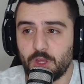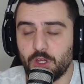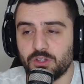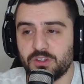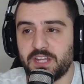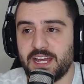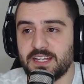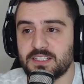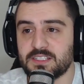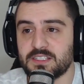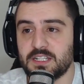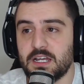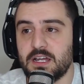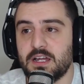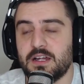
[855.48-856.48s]

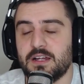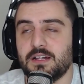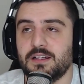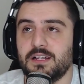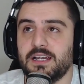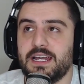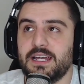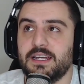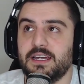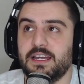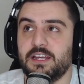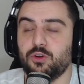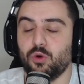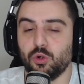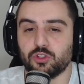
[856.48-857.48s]

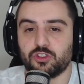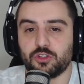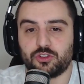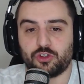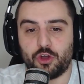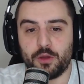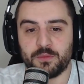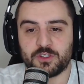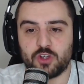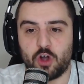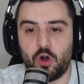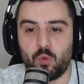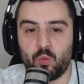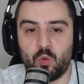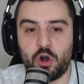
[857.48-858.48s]
it all determines
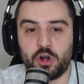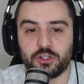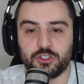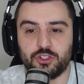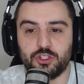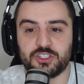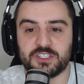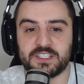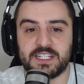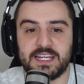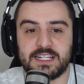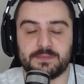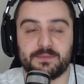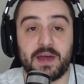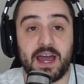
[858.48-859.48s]
on what you see
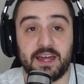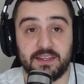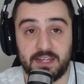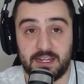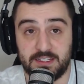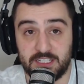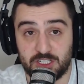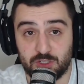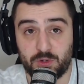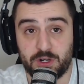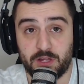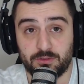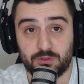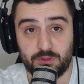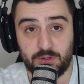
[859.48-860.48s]
as bad, and this is what
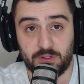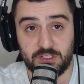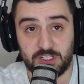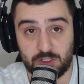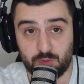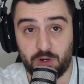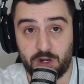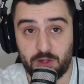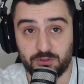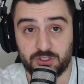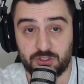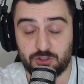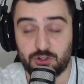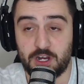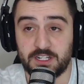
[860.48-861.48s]
I was
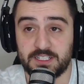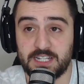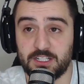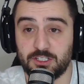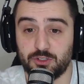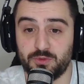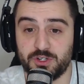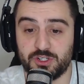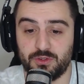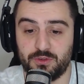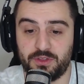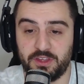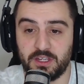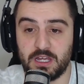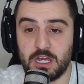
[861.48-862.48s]
trying to say at the original
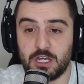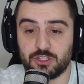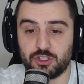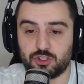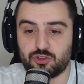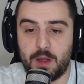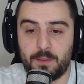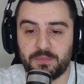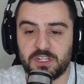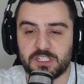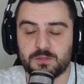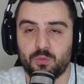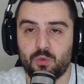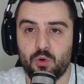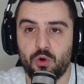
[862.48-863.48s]
thing. So Trump is
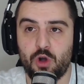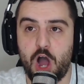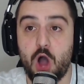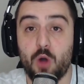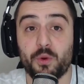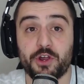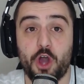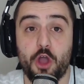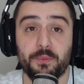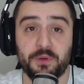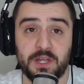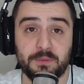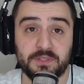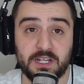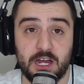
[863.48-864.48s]
more, I want to open
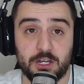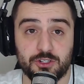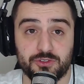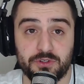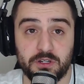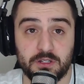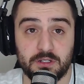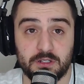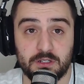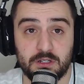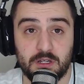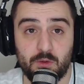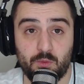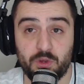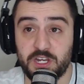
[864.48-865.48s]
up the country.
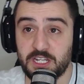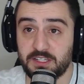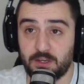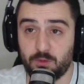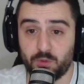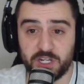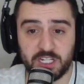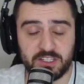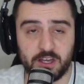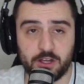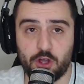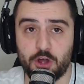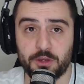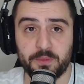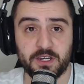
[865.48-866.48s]
We need the
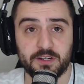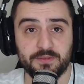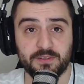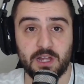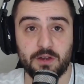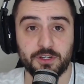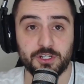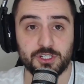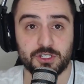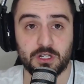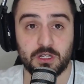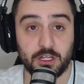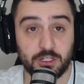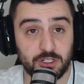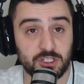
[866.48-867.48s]
economy to flourish,
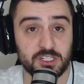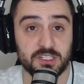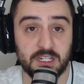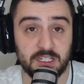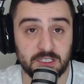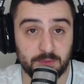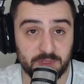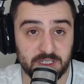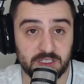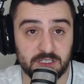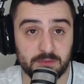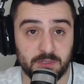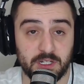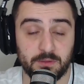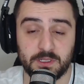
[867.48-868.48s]
like you just said. He's a
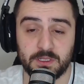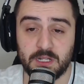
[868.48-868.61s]
businessman. I mean,